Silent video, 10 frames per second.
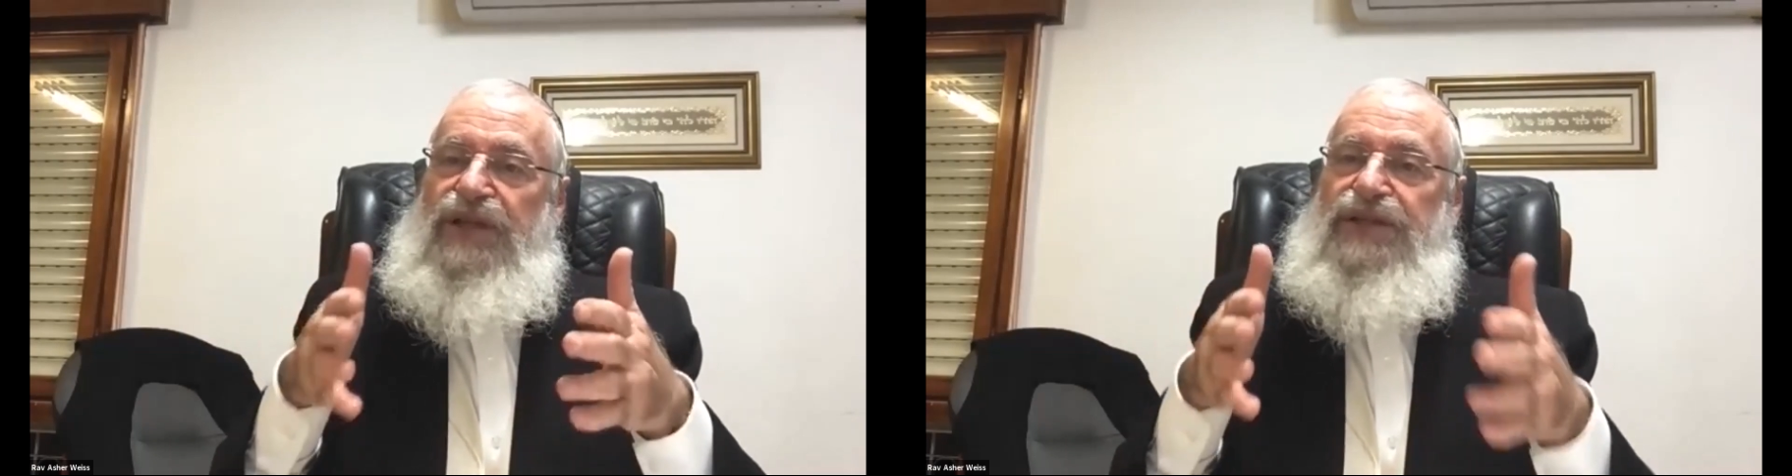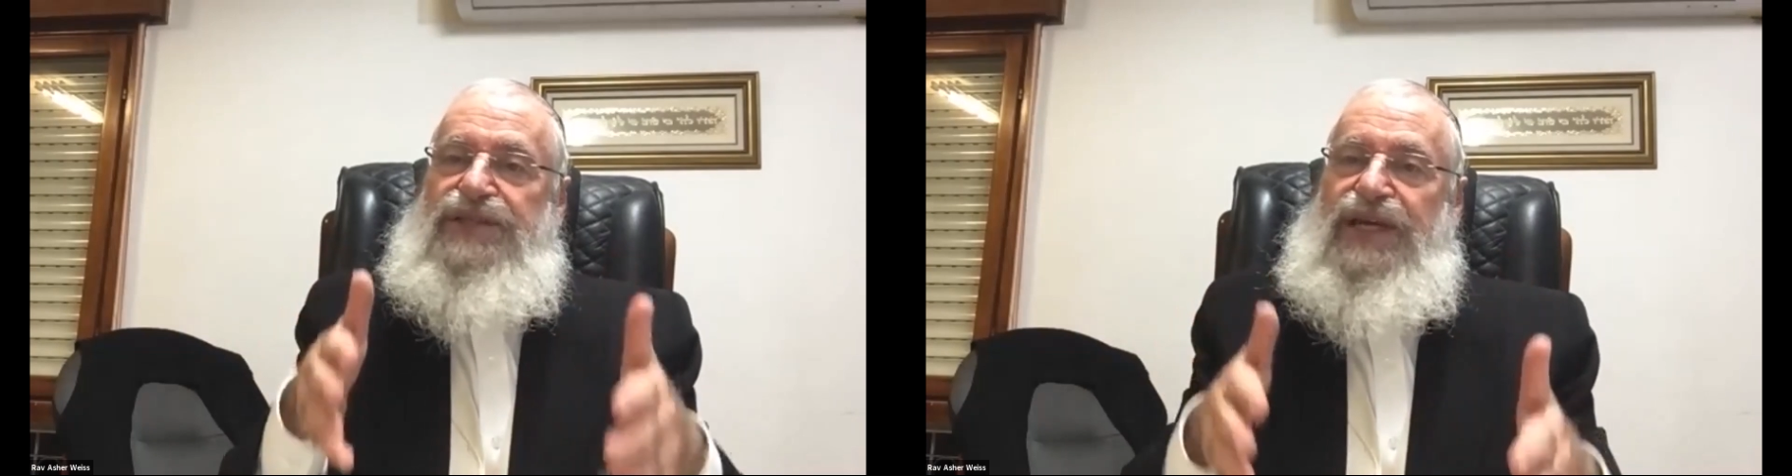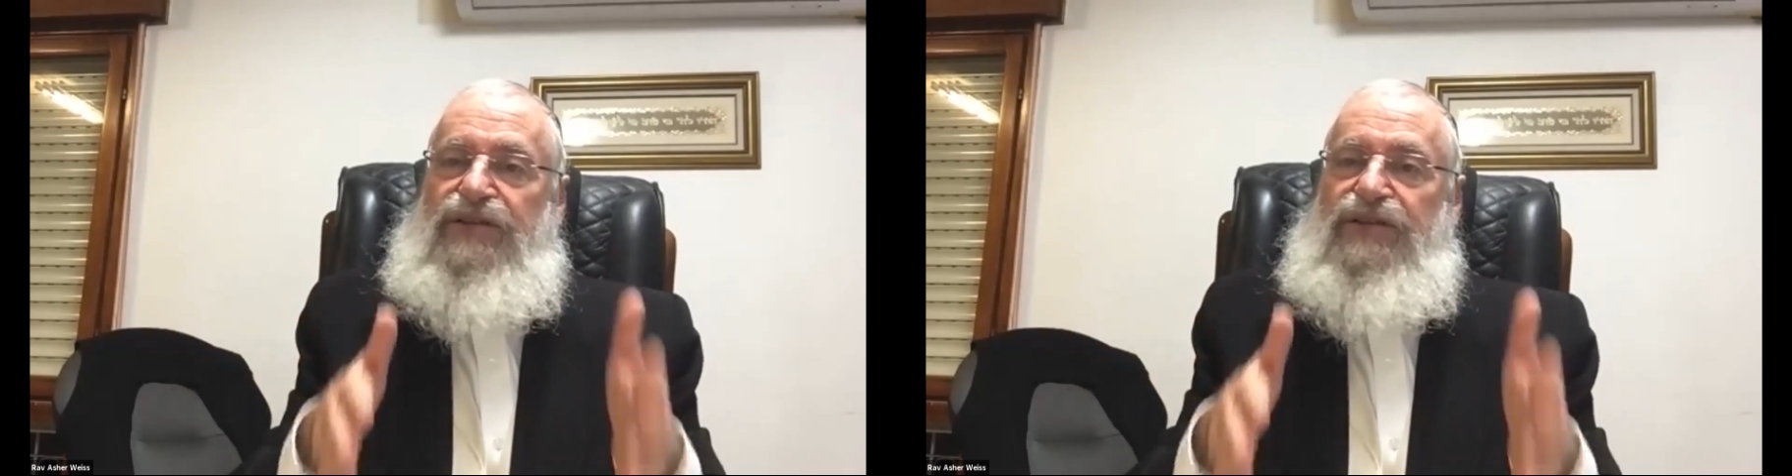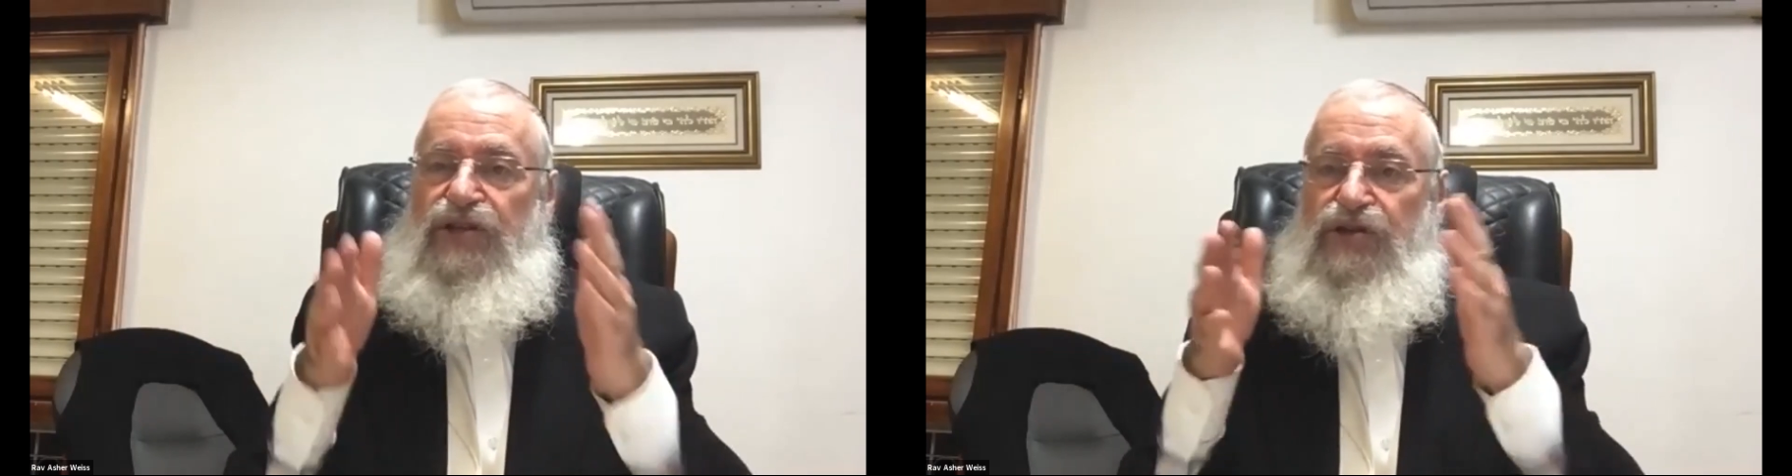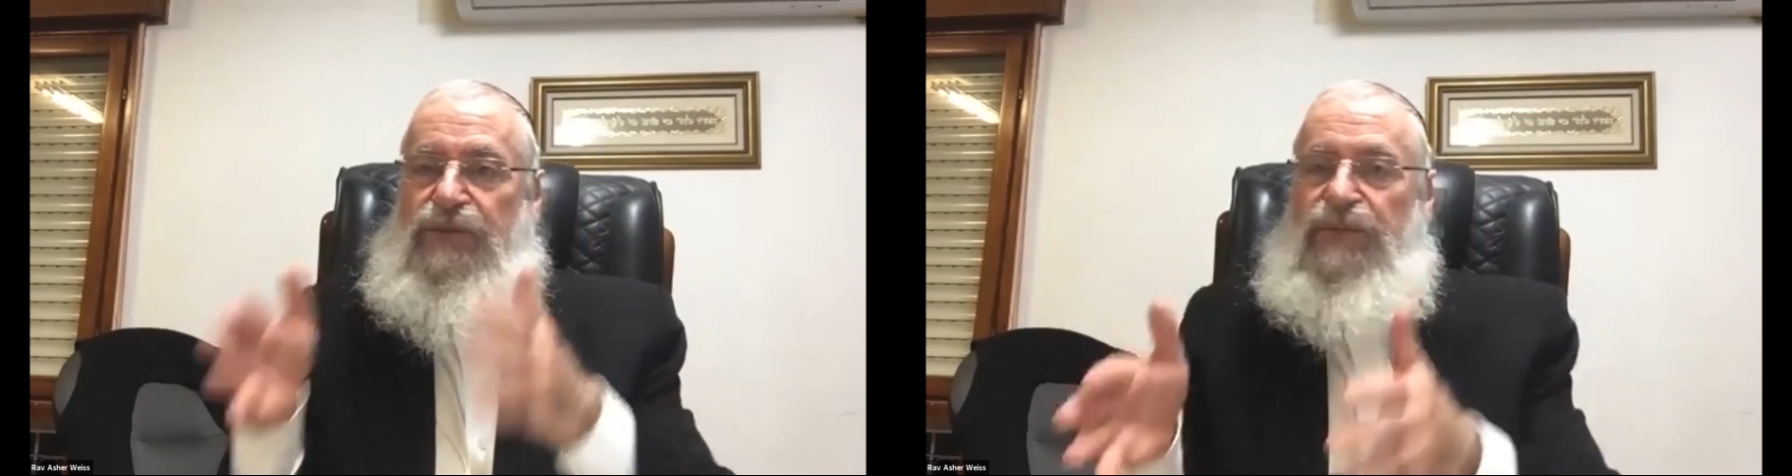that said
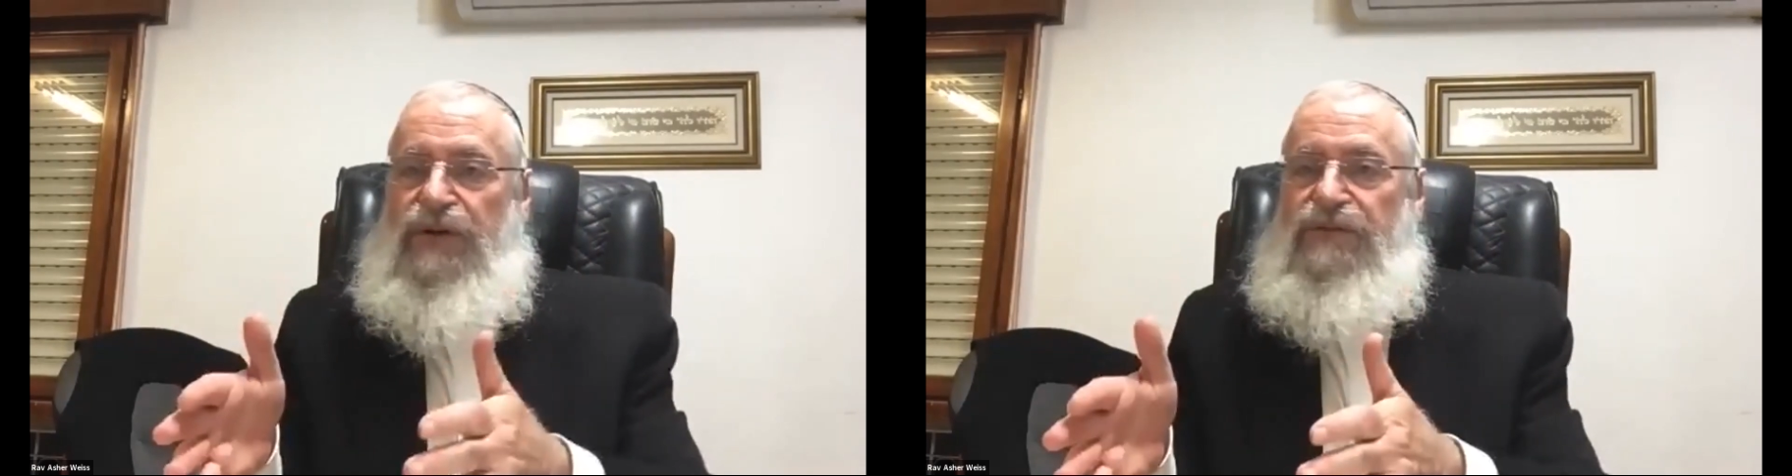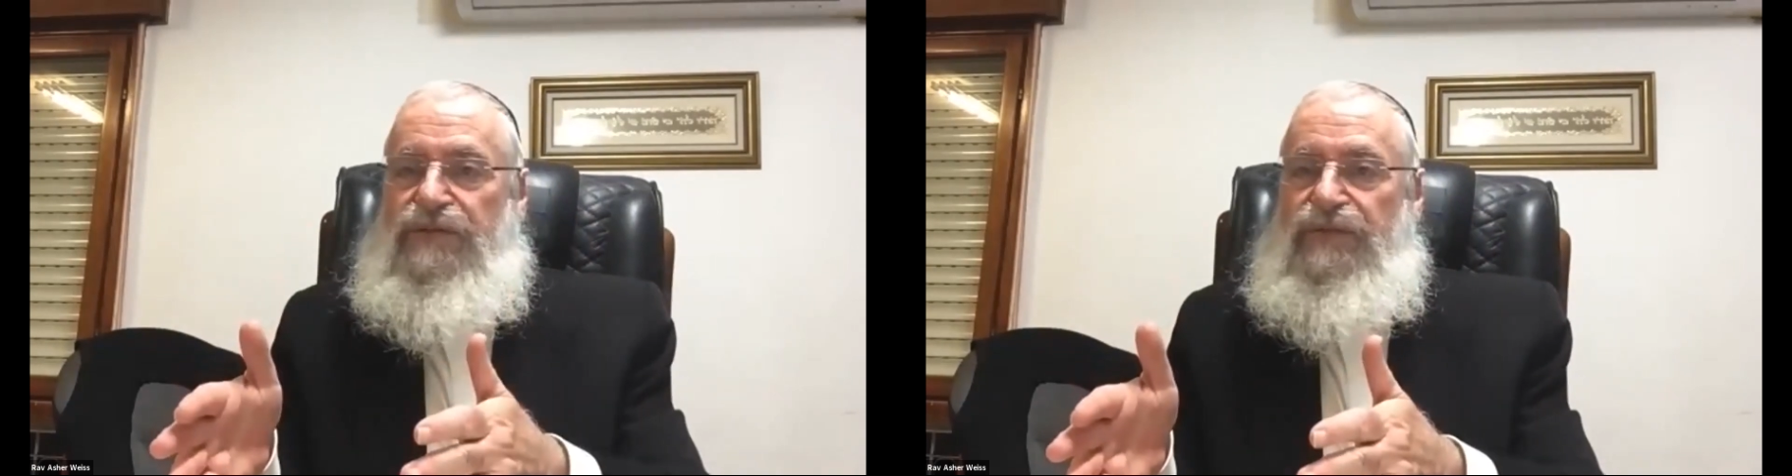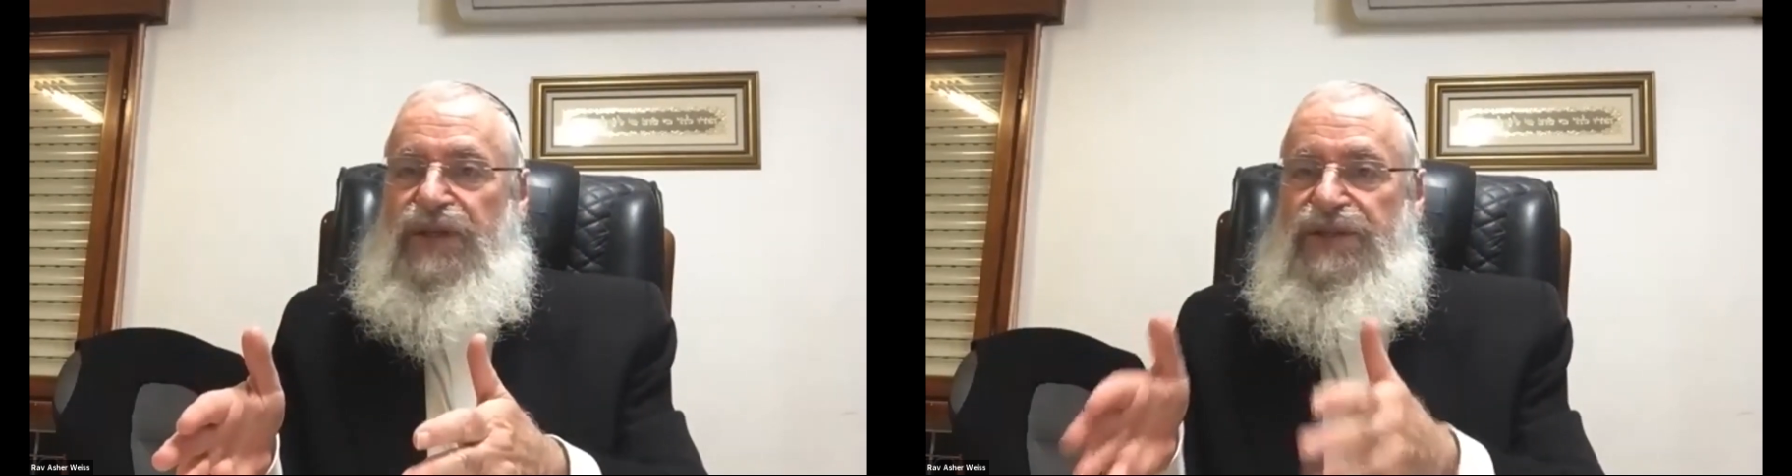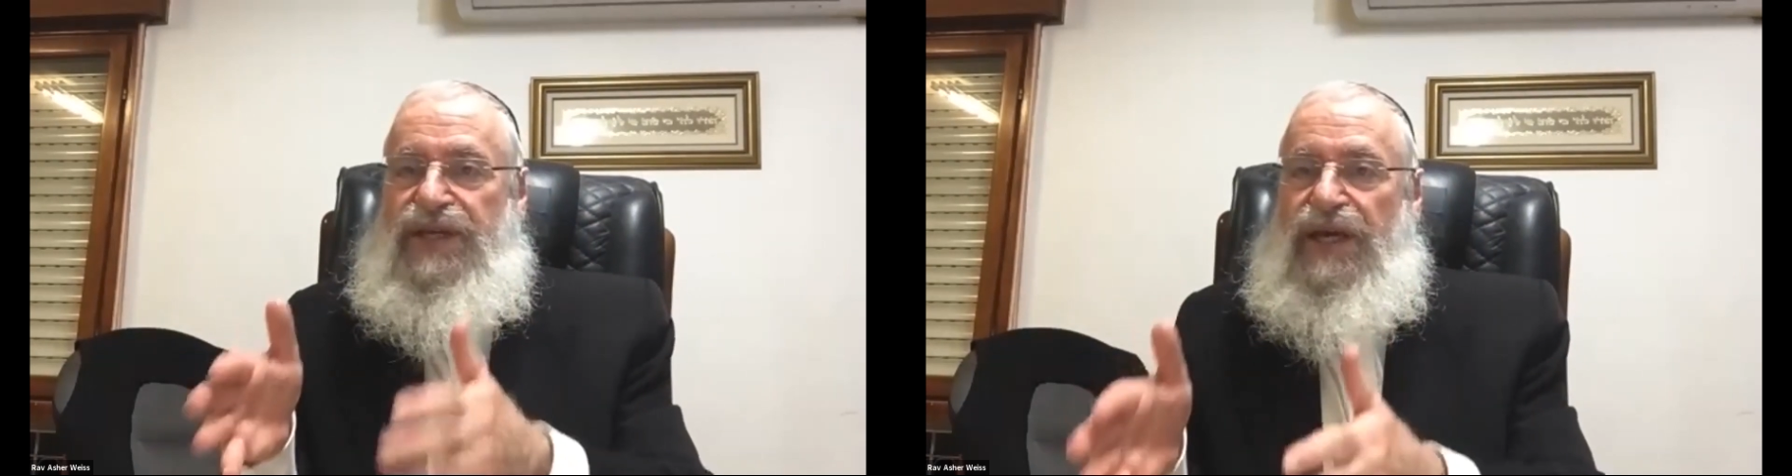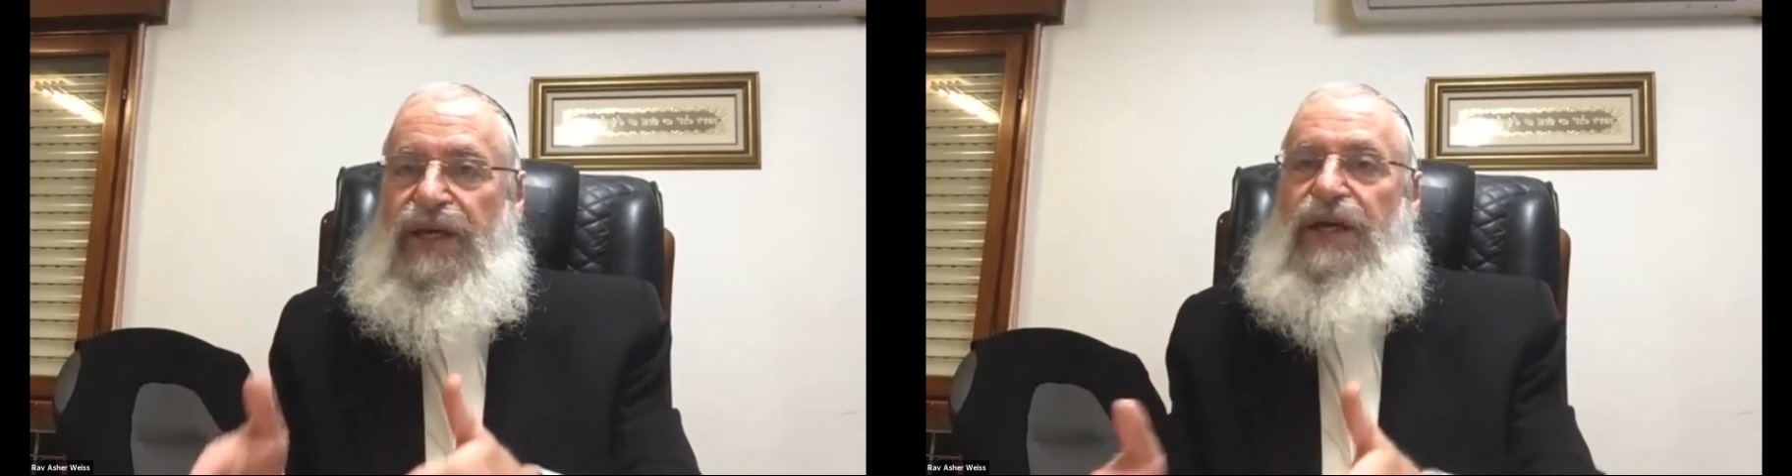Tisha B'Av
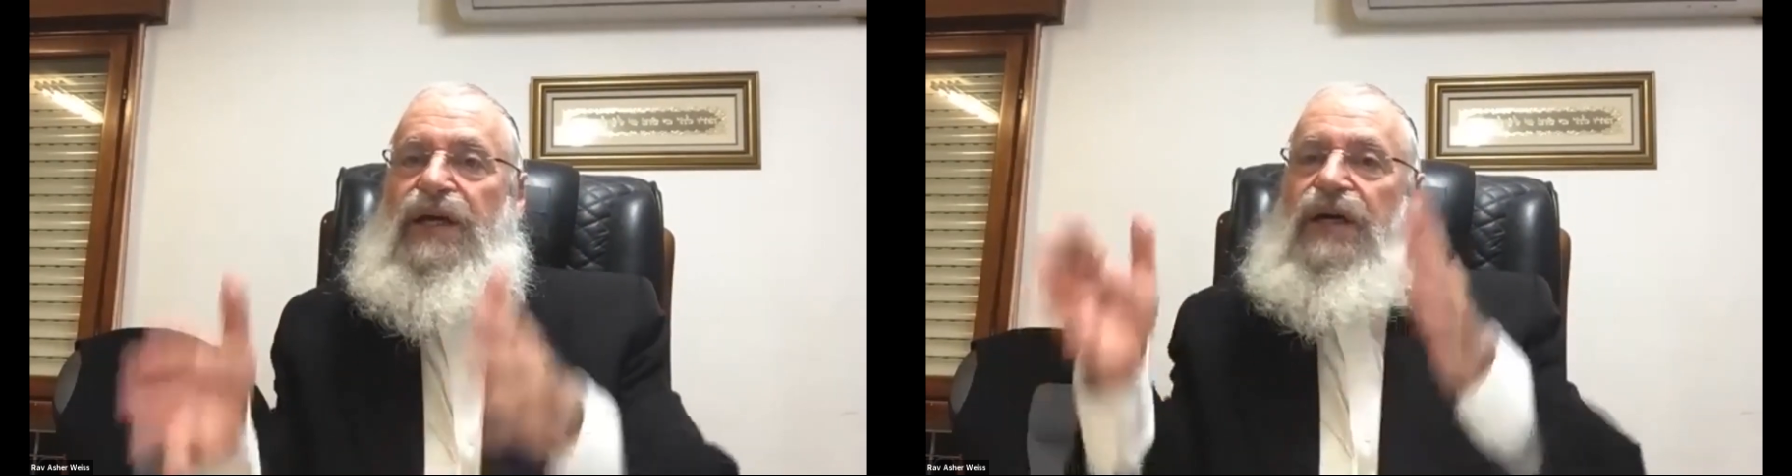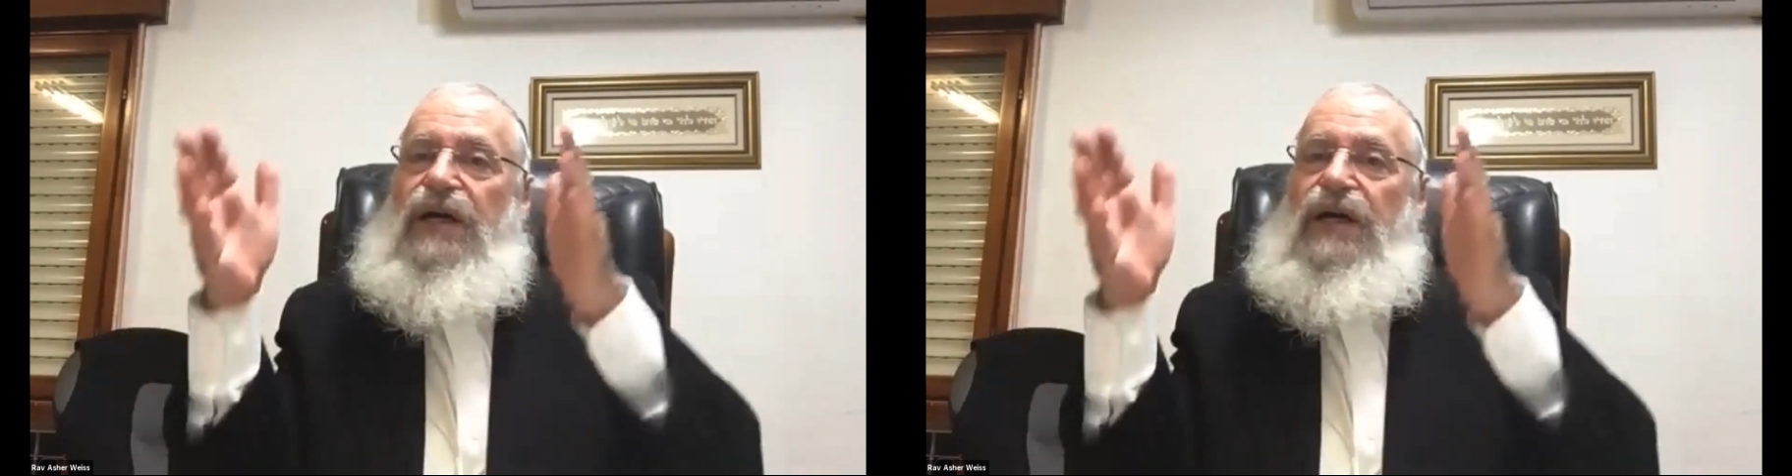say